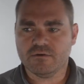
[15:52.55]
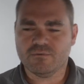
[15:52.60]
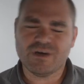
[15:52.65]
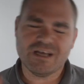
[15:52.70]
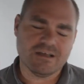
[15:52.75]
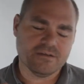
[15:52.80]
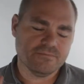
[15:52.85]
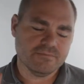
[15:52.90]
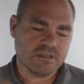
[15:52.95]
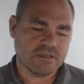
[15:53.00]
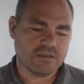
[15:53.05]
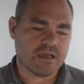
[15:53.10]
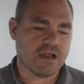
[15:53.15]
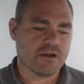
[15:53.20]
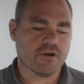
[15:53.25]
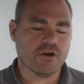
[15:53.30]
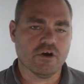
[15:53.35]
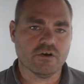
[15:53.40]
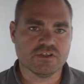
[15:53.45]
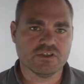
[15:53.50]
Well, I
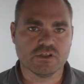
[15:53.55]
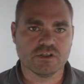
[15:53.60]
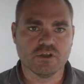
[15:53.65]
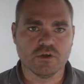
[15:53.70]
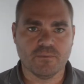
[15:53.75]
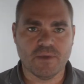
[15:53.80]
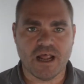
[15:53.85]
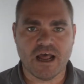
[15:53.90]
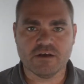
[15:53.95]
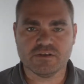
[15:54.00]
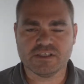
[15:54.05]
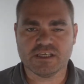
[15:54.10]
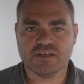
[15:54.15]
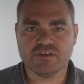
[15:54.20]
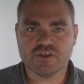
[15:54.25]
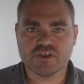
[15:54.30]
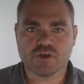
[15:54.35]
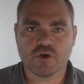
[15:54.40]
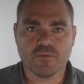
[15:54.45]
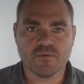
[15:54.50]
don't know. It's a little bit outside the
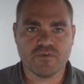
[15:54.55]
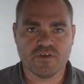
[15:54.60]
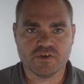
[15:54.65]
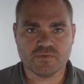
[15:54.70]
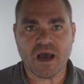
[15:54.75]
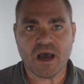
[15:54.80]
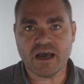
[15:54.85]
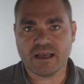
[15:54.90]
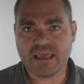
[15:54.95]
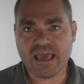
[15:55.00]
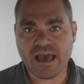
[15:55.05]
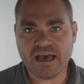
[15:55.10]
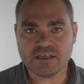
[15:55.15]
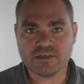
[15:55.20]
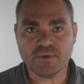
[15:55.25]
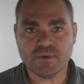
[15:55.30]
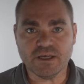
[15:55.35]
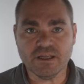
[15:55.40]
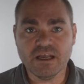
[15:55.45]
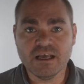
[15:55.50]
scope of this podcast.
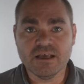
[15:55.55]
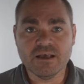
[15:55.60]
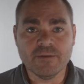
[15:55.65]
But,